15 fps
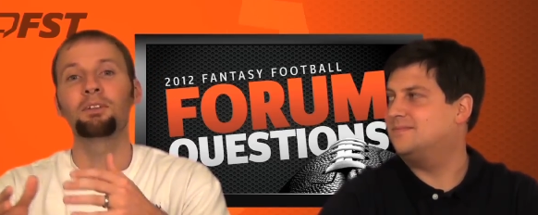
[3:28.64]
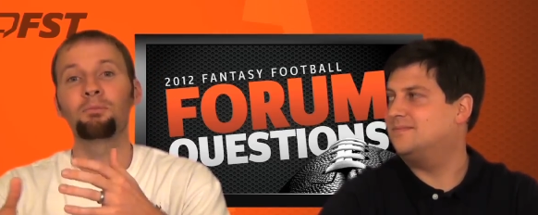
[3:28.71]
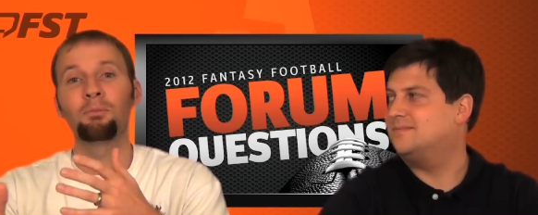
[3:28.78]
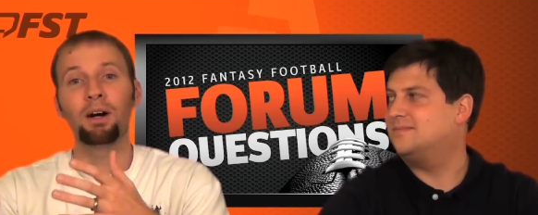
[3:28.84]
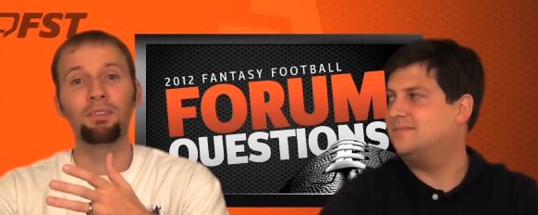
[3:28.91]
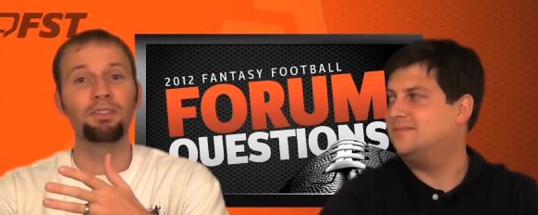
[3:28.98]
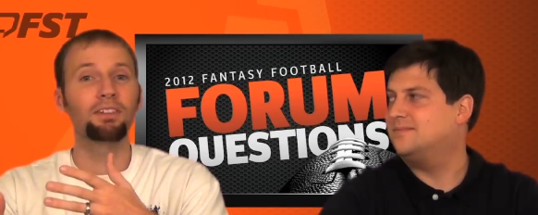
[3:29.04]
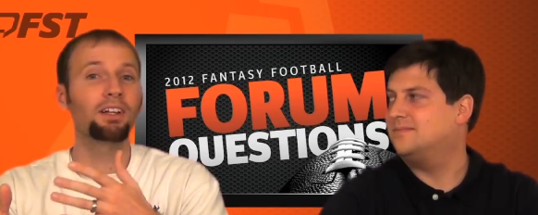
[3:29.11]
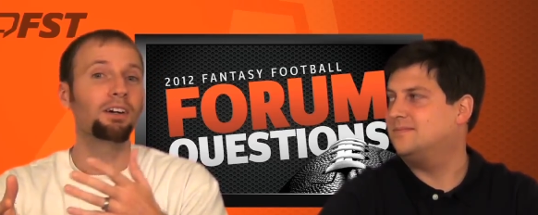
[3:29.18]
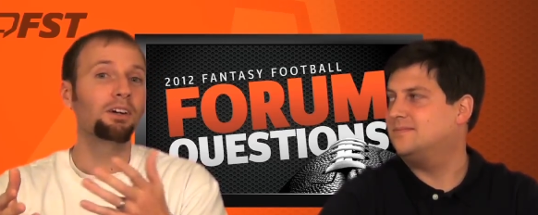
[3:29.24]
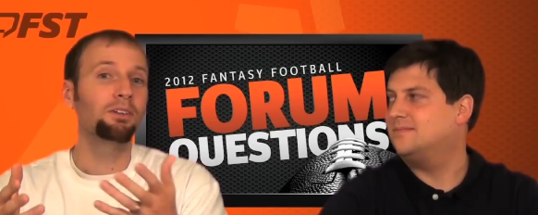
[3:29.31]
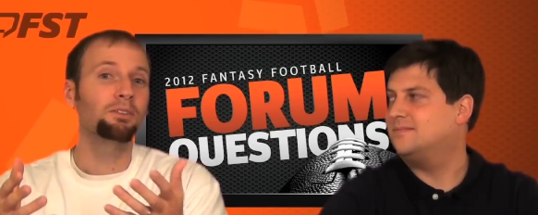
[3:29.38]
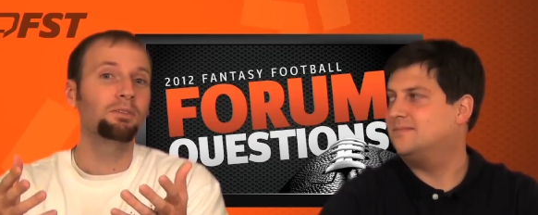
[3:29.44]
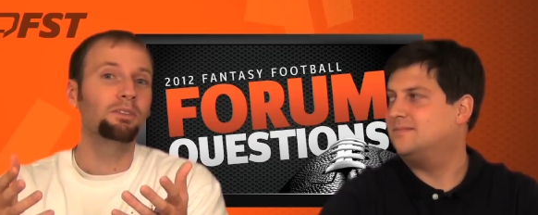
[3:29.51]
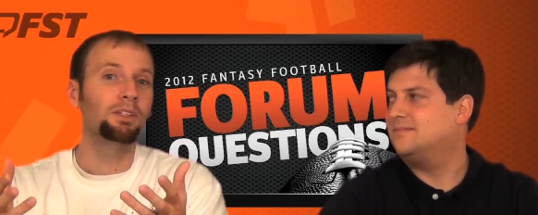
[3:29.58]

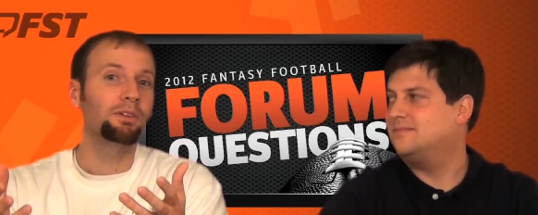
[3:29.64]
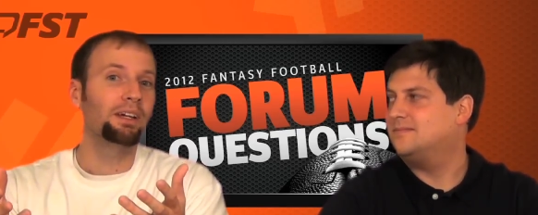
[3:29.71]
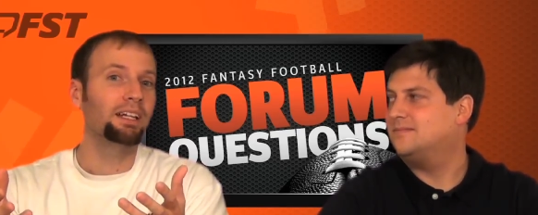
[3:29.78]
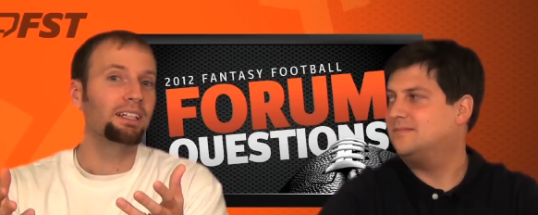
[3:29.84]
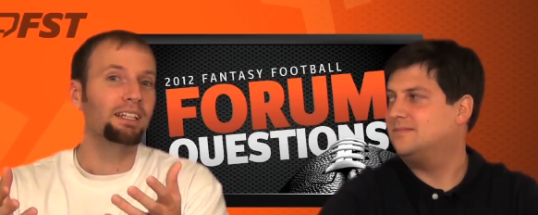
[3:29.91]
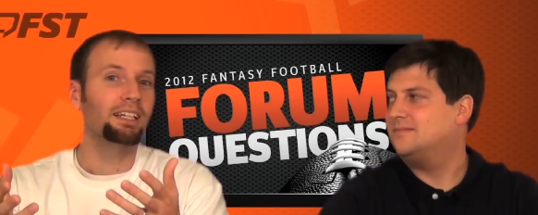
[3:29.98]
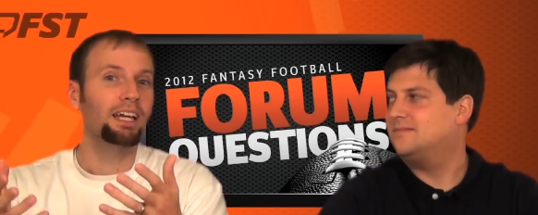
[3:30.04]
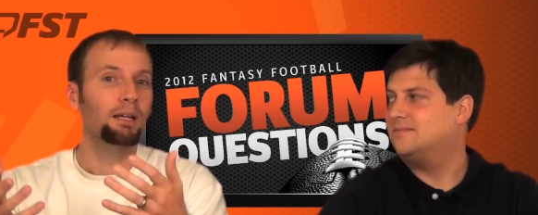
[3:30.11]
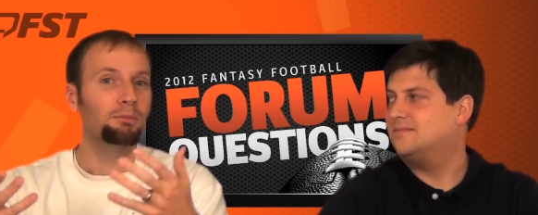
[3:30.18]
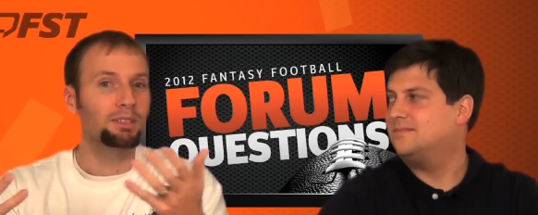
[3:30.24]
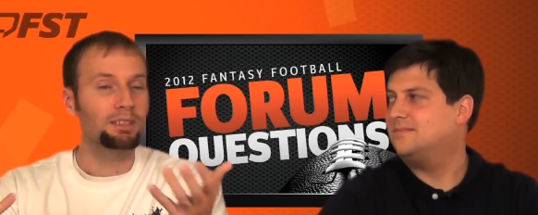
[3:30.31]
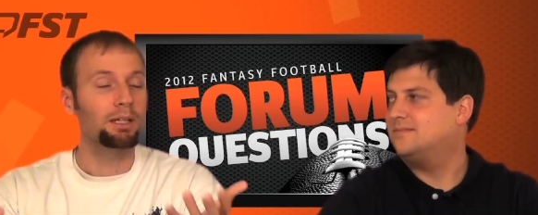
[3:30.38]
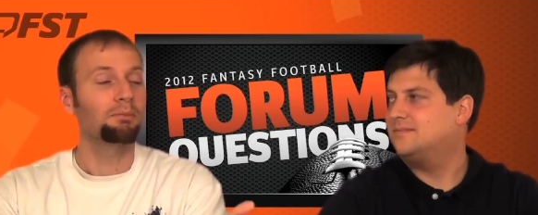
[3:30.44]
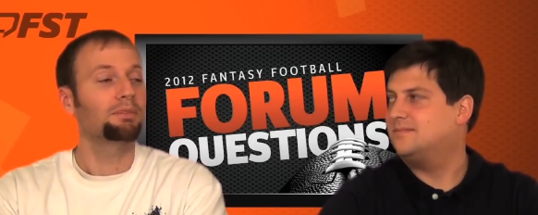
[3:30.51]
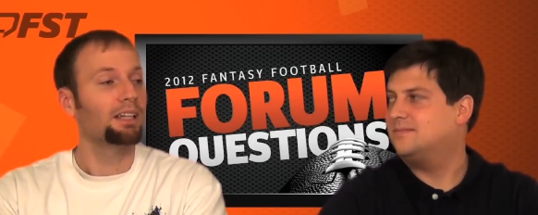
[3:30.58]
Speaker 1: Buffalo New England games
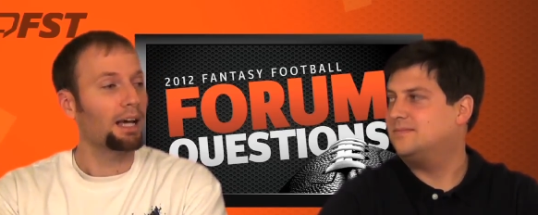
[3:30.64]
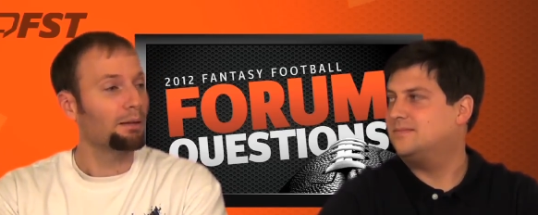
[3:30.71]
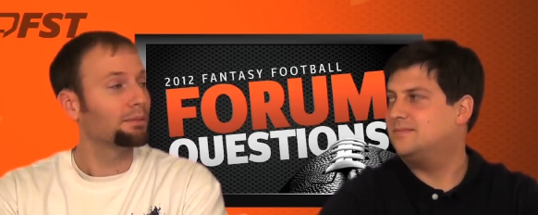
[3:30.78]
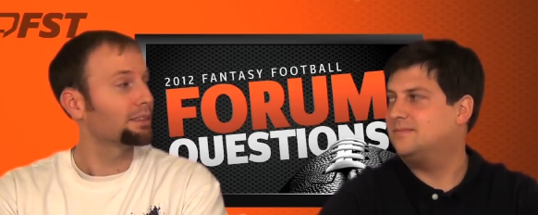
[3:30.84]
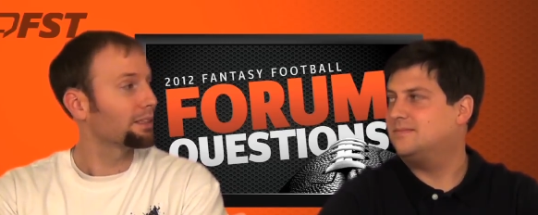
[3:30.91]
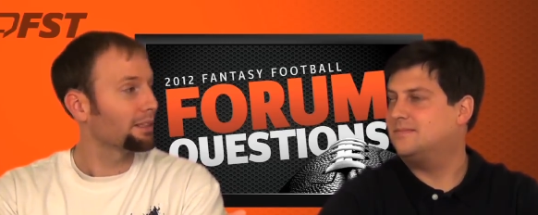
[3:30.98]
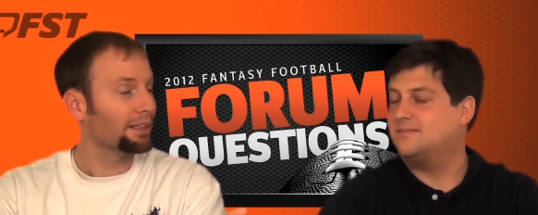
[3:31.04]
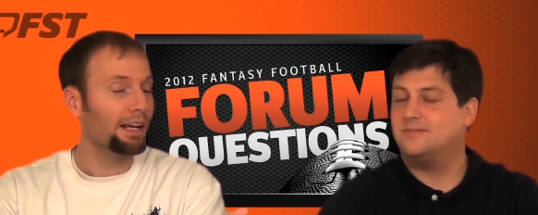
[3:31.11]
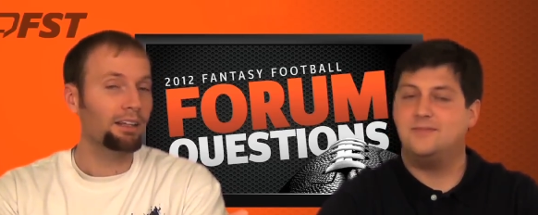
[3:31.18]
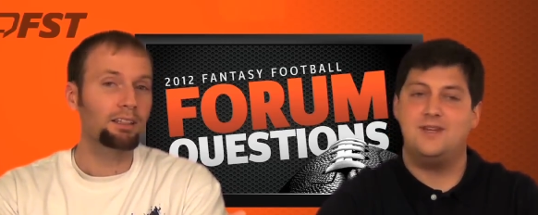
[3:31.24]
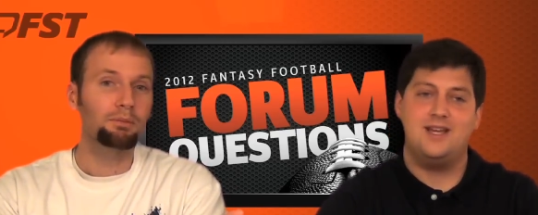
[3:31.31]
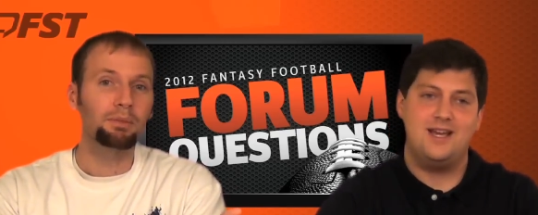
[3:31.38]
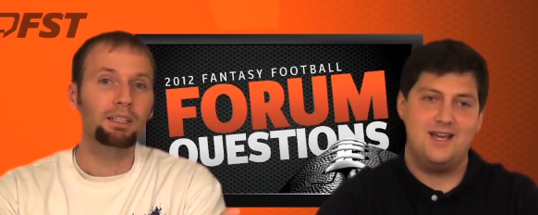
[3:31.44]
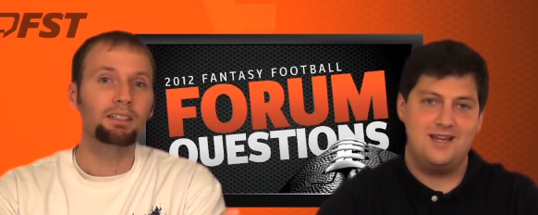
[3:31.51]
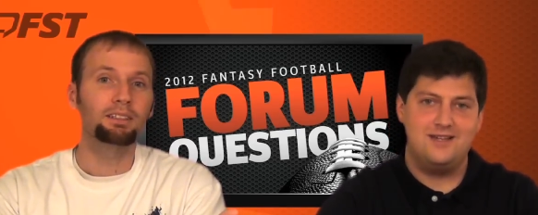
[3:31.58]
sometimes turn out
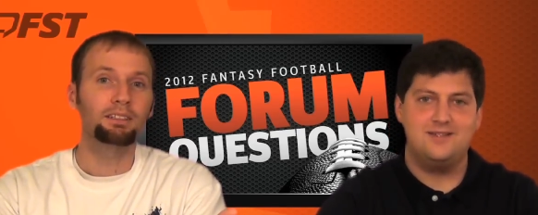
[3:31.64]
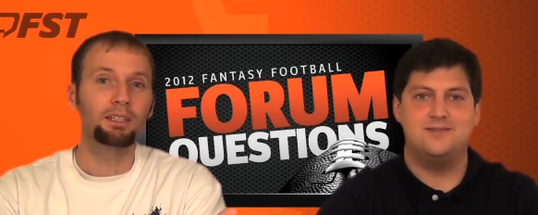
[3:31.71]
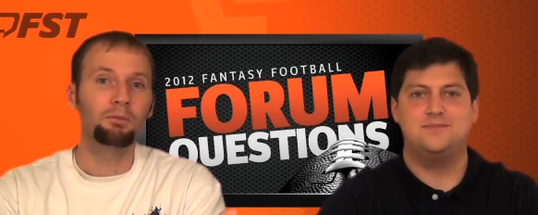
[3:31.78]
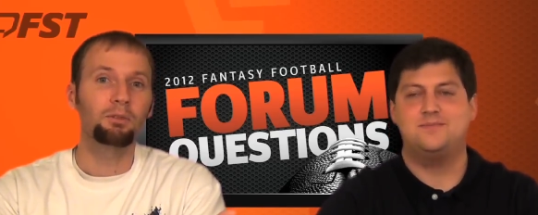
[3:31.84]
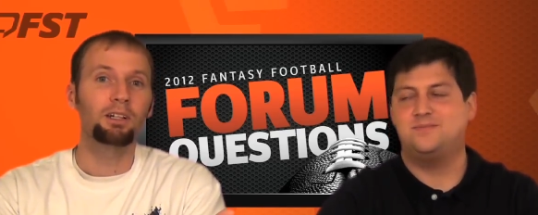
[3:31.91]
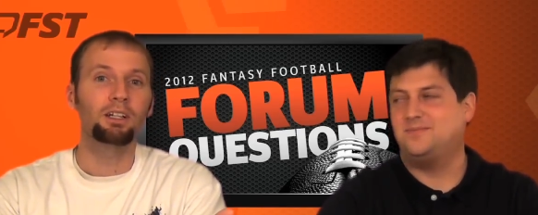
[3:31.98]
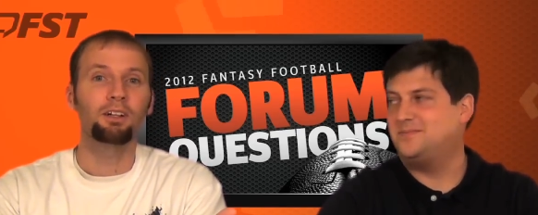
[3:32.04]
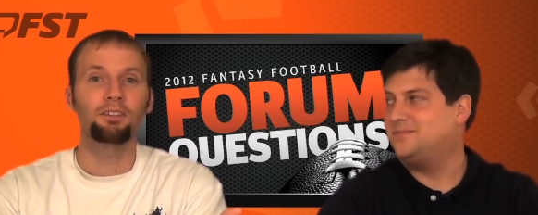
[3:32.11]
to be somewhat